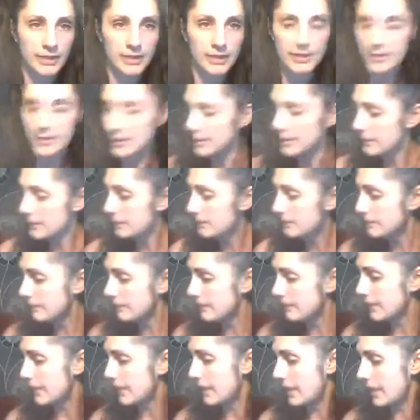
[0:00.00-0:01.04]
this,
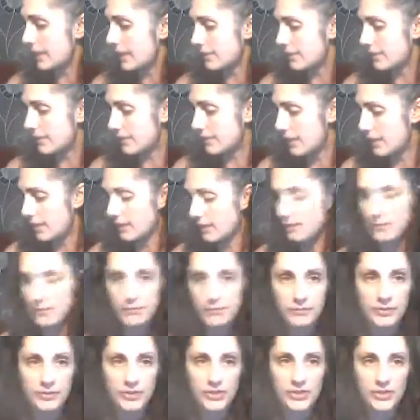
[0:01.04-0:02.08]
and I
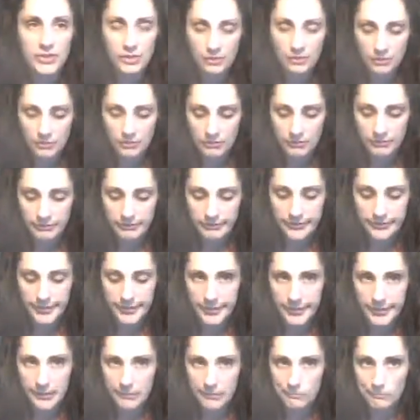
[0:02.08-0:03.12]
still read
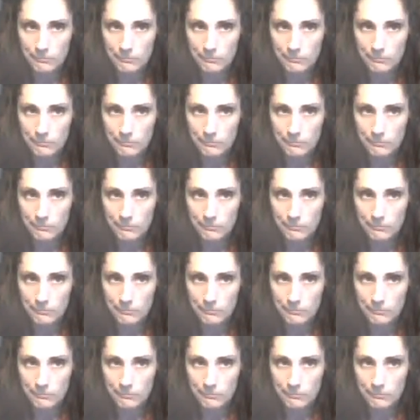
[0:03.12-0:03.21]
it.